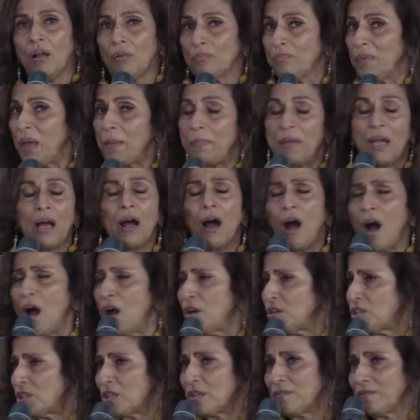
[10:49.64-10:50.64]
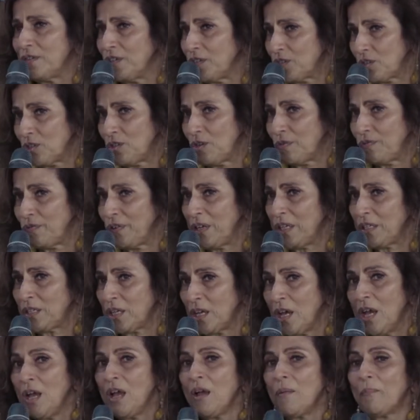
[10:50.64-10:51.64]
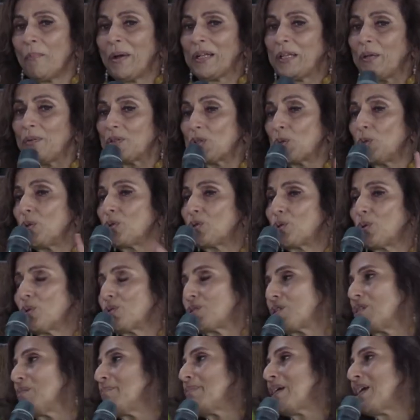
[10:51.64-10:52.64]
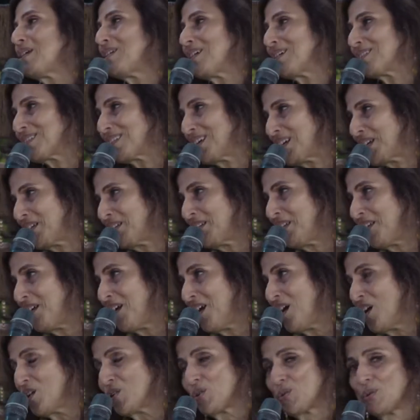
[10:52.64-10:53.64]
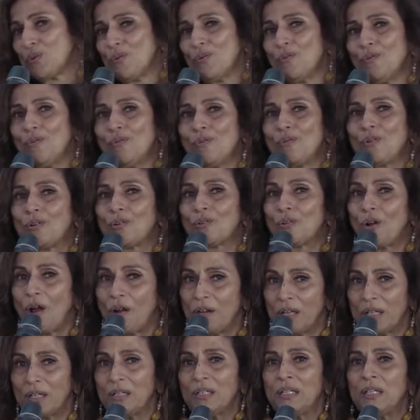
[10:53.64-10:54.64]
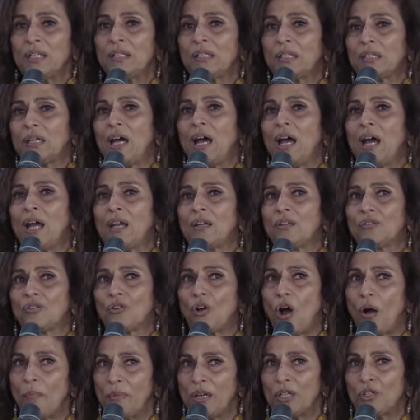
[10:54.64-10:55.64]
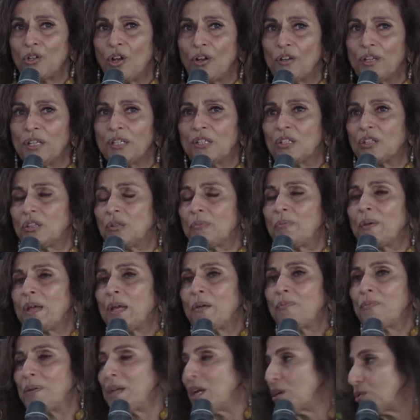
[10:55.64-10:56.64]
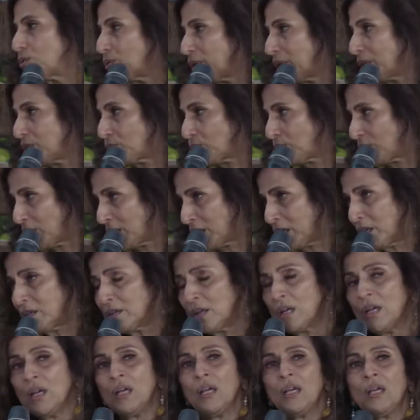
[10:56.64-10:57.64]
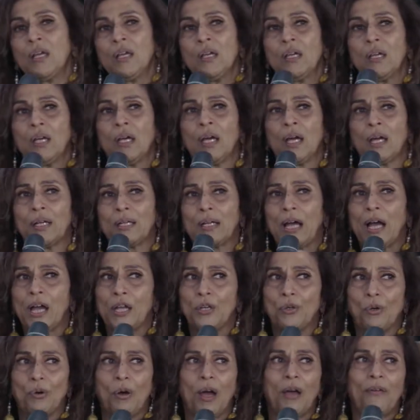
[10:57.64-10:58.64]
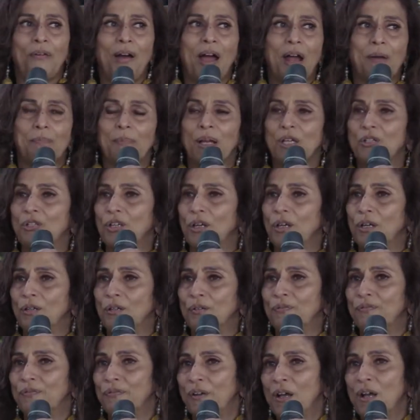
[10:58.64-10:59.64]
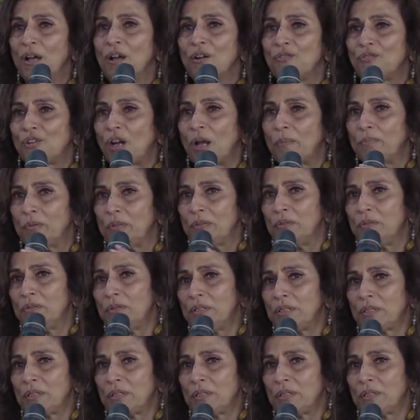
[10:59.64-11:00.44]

maybe a harsher version of it, but there was no social media then to chronicle it and comment on it the way we are doing today. And I know I've had my share of trouble,